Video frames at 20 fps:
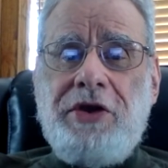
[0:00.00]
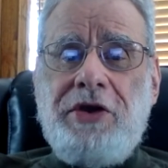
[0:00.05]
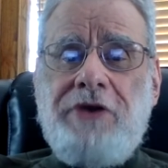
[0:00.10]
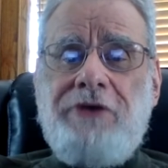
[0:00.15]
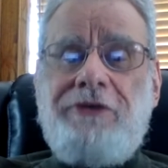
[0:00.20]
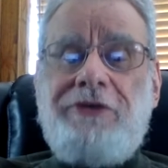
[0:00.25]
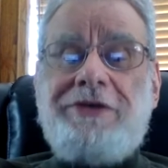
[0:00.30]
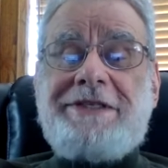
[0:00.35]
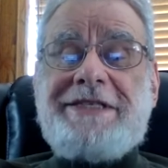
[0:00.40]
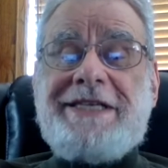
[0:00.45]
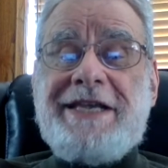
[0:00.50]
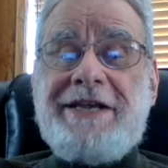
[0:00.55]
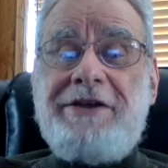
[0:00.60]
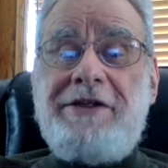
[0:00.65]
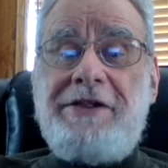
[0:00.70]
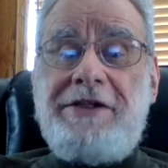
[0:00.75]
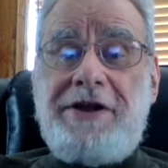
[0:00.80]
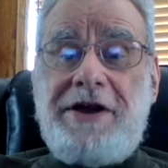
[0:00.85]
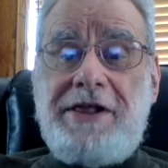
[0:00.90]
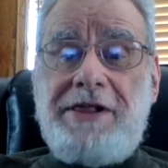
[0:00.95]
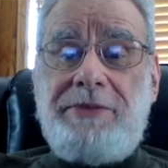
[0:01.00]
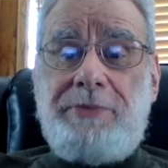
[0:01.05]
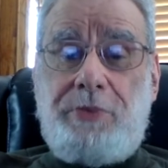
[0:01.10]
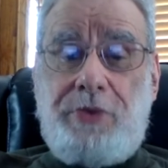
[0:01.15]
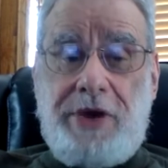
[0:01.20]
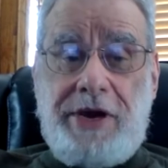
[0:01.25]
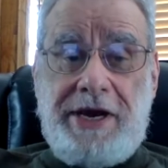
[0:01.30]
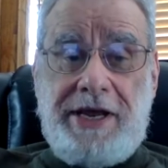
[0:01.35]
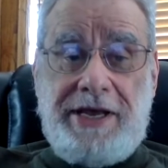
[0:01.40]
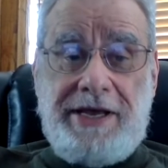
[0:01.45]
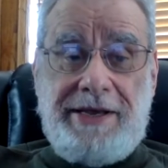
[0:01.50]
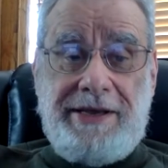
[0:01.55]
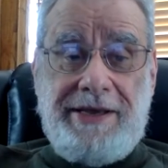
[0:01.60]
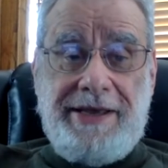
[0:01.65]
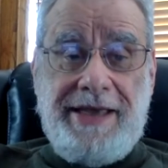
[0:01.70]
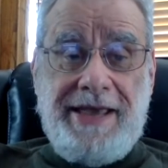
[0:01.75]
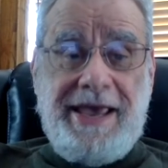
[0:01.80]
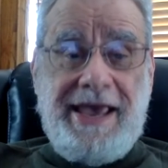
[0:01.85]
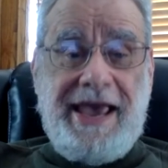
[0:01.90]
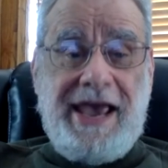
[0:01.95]
for single color printing
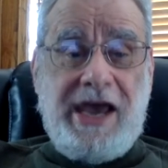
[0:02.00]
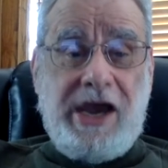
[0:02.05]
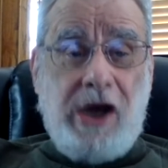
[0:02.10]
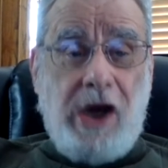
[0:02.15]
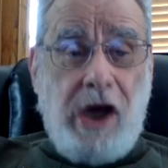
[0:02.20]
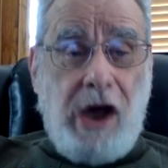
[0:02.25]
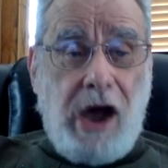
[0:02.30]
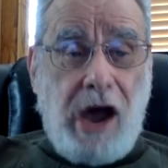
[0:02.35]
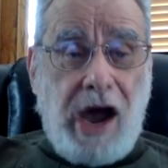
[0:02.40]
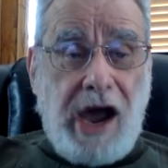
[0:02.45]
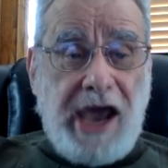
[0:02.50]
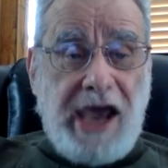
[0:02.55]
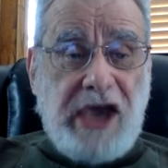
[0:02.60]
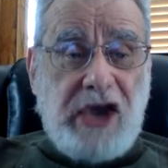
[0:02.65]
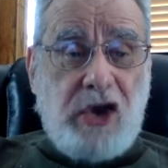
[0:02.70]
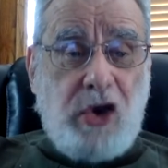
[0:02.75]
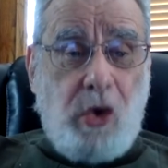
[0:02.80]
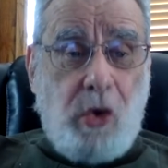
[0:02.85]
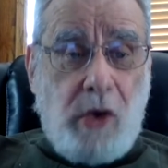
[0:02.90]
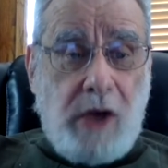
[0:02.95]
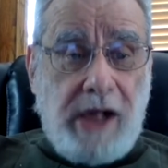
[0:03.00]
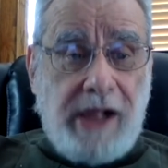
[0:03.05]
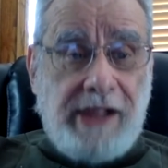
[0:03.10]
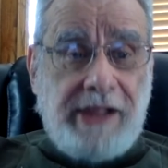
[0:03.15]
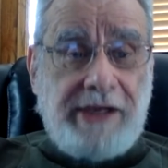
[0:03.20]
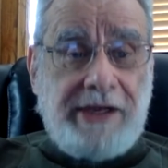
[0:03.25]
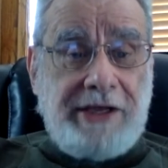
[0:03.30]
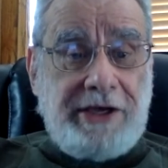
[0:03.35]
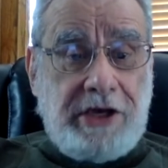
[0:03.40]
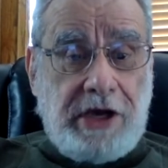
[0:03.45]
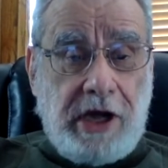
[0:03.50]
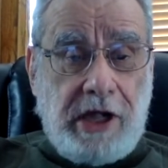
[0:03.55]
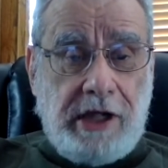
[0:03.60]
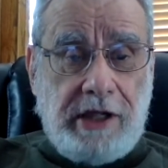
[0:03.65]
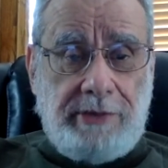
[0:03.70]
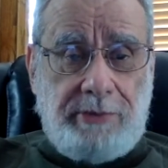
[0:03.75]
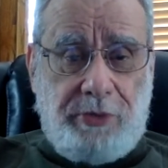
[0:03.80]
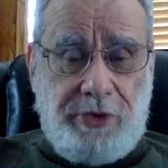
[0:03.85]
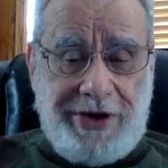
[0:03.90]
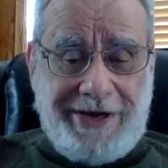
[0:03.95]
and high quality color
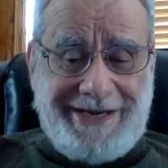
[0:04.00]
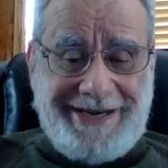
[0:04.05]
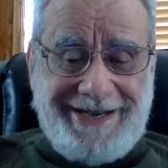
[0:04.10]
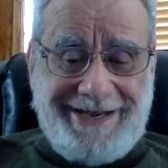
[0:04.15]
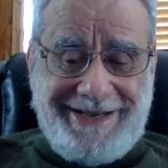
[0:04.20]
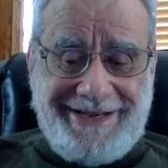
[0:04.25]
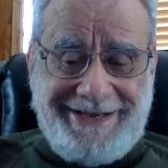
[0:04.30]
printing.